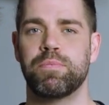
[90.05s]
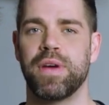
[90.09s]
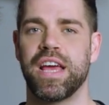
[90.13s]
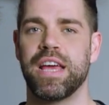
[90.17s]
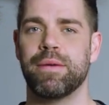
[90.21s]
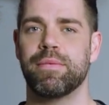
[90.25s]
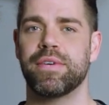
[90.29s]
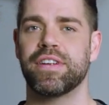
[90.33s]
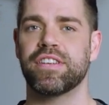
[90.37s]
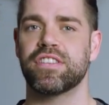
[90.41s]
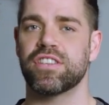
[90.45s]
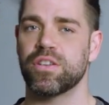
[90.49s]

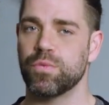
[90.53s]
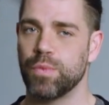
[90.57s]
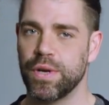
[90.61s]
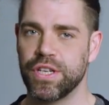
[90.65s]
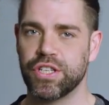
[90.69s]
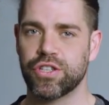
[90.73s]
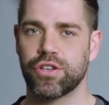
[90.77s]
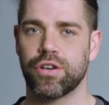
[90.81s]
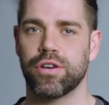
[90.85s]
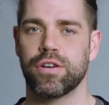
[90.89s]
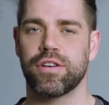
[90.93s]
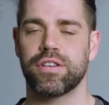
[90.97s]
payments and
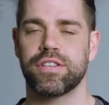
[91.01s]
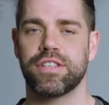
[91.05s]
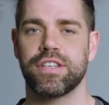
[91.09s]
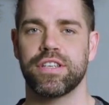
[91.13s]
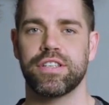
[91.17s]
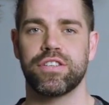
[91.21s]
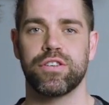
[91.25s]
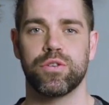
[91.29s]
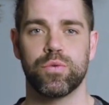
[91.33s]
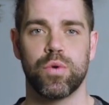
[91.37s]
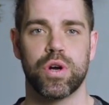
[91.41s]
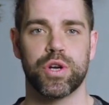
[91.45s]
which
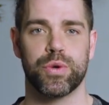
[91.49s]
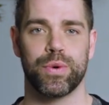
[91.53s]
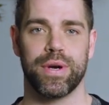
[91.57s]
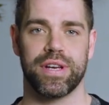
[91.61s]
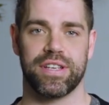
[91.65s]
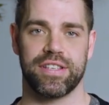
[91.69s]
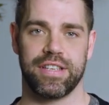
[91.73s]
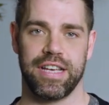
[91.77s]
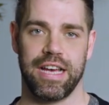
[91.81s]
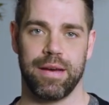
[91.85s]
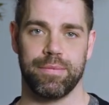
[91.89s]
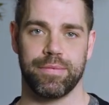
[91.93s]
currencies you want to
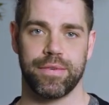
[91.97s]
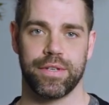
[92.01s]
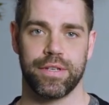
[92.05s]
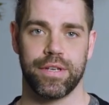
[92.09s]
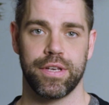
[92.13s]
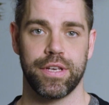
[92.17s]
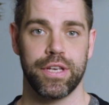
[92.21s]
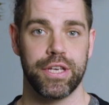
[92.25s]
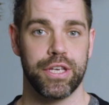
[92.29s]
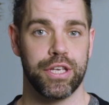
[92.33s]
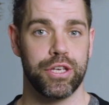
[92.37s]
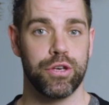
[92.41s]
accept.
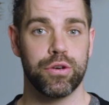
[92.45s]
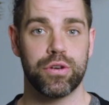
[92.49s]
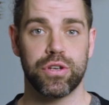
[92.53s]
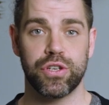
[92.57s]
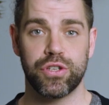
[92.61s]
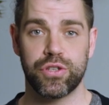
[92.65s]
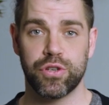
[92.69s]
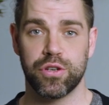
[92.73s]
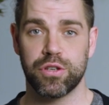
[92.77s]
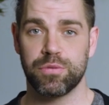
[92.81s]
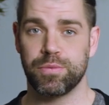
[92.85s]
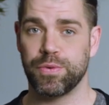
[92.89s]
You can
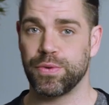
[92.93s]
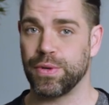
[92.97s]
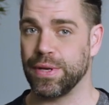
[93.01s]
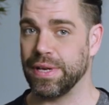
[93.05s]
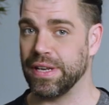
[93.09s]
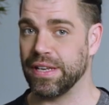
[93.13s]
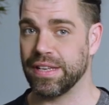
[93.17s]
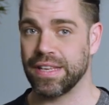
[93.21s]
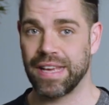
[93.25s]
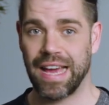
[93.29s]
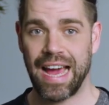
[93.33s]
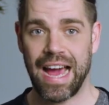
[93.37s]
choose
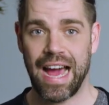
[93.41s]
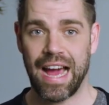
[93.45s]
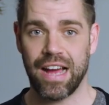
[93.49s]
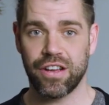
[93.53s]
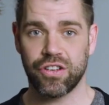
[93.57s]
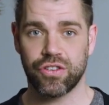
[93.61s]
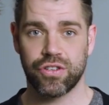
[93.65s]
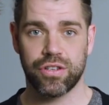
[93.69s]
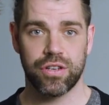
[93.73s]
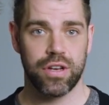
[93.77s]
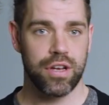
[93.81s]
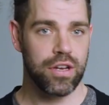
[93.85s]
between
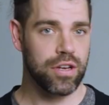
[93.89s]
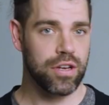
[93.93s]
cash,